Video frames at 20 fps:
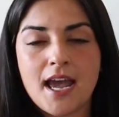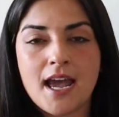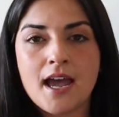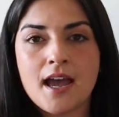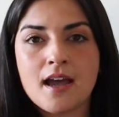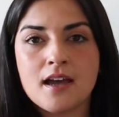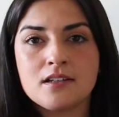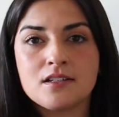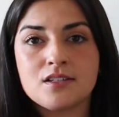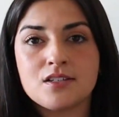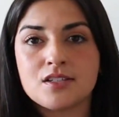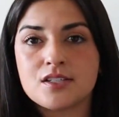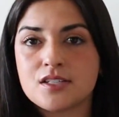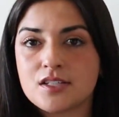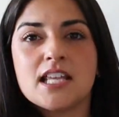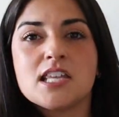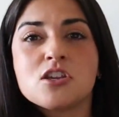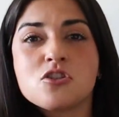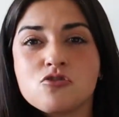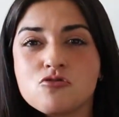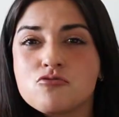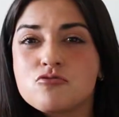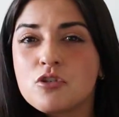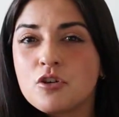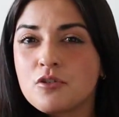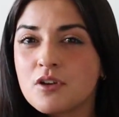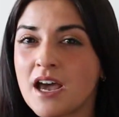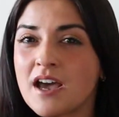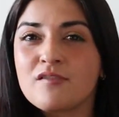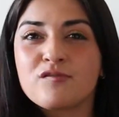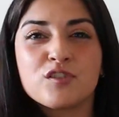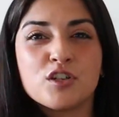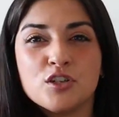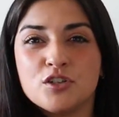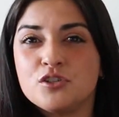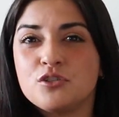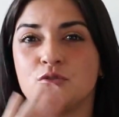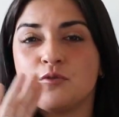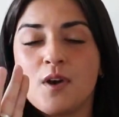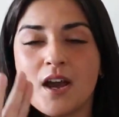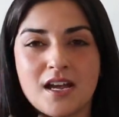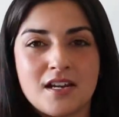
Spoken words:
ads. And you don't have to do